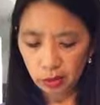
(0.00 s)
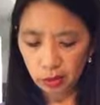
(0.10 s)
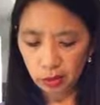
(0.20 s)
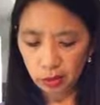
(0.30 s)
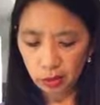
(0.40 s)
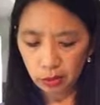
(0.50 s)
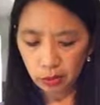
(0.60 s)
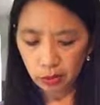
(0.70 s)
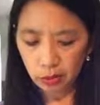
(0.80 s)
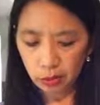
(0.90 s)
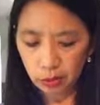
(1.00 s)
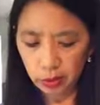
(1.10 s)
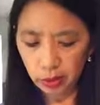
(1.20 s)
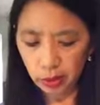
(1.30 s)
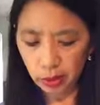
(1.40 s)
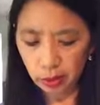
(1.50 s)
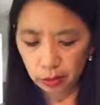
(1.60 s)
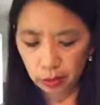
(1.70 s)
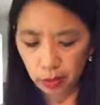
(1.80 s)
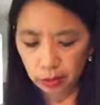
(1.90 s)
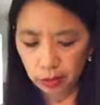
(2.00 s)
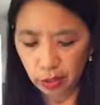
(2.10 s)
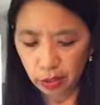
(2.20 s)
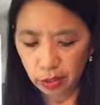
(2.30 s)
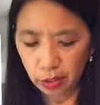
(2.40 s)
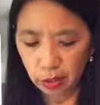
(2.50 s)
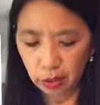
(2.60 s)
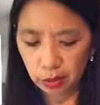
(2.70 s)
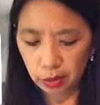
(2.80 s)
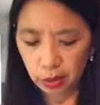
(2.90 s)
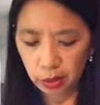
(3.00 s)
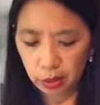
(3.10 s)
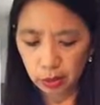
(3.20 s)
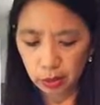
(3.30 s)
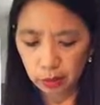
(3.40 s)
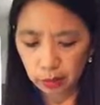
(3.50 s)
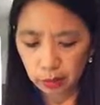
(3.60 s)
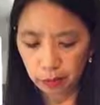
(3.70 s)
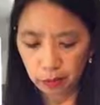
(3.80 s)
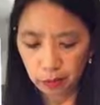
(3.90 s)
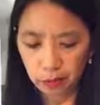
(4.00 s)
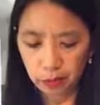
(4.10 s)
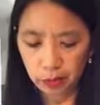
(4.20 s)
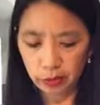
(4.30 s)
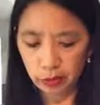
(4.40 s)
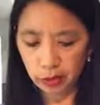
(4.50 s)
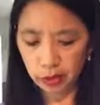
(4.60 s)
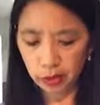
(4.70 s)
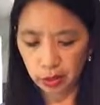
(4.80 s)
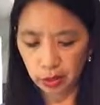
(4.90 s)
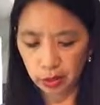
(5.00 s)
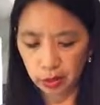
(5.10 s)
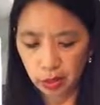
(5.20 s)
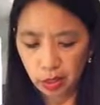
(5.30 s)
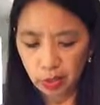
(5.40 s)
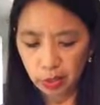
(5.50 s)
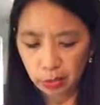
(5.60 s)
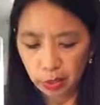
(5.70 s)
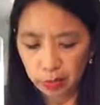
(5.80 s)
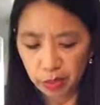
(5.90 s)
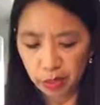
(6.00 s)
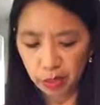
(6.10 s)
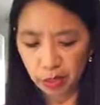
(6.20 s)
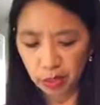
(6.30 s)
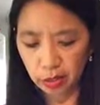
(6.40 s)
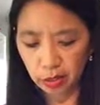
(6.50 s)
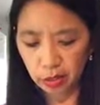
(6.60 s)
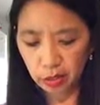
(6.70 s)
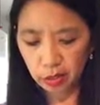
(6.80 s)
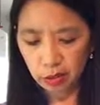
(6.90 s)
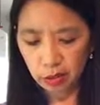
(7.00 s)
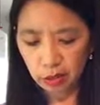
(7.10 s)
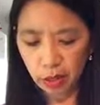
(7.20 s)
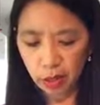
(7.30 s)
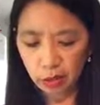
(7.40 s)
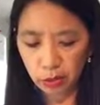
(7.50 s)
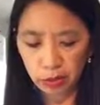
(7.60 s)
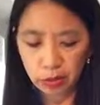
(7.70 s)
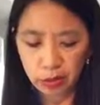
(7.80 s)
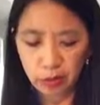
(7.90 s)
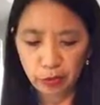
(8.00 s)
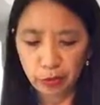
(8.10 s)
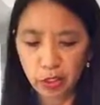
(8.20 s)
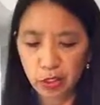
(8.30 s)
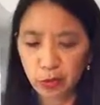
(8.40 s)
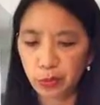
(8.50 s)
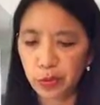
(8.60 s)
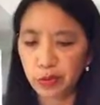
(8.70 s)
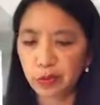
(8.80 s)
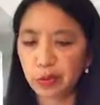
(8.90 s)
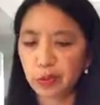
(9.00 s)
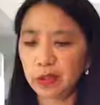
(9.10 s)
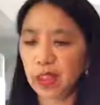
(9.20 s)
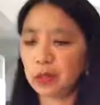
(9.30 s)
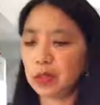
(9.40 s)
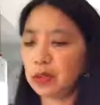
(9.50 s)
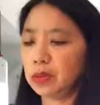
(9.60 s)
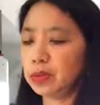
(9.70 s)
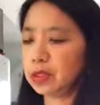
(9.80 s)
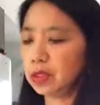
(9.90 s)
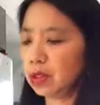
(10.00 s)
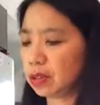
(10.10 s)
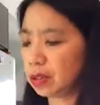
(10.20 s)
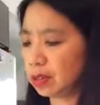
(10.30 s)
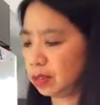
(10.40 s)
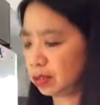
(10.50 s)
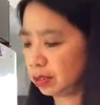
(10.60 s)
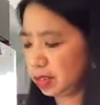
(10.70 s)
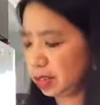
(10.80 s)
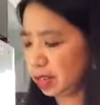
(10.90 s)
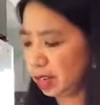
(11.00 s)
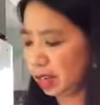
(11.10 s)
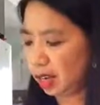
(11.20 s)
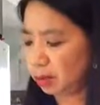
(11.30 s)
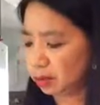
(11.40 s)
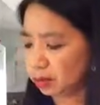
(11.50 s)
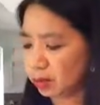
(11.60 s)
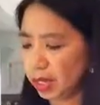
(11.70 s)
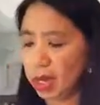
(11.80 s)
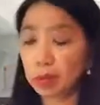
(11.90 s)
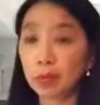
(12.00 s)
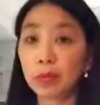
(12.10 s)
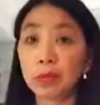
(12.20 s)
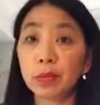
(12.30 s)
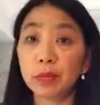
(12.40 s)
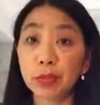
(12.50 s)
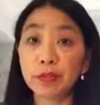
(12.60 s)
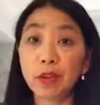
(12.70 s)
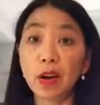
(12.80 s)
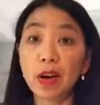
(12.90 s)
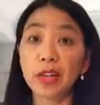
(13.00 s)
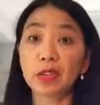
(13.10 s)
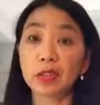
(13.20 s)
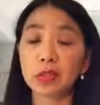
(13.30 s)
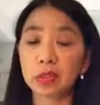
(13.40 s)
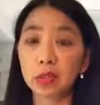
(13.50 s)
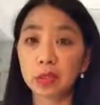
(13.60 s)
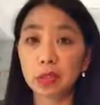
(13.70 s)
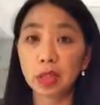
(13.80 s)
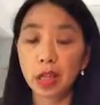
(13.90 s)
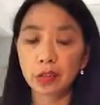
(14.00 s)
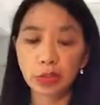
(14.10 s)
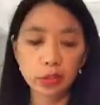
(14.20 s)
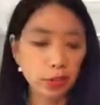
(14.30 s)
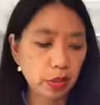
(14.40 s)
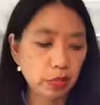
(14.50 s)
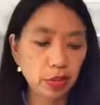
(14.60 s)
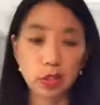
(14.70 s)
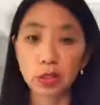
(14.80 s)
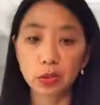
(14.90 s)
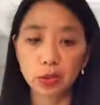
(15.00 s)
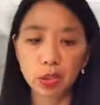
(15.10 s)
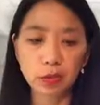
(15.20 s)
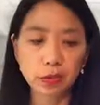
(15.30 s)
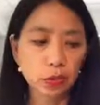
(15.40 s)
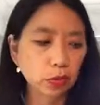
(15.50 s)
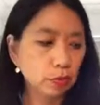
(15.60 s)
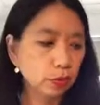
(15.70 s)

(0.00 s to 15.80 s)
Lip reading: So these oils have so many healing benefits for your skin, and it's so much better than buying the ones from the shop, which are full of chemicals and toxins and refined, so it's not going to have those benefits that you're looking for,